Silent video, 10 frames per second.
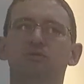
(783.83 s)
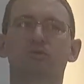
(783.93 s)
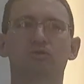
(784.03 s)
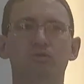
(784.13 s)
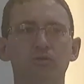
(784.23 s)
to
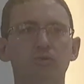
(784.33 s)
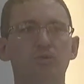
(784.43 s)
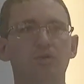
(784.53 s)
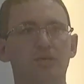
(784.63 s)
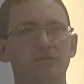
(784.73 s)

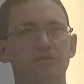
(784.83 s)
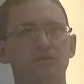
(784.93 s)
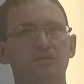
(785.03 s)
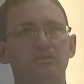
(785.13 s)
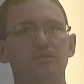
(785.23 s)
do
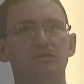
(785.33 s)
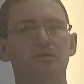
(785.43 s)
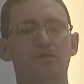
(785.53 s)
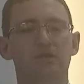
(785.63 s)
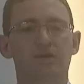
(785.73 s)
things
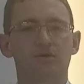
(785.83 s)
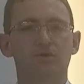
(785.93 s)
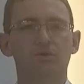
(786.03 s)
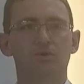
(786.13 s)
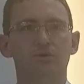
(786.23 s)
that are
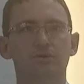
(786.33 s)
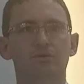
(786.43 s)
good.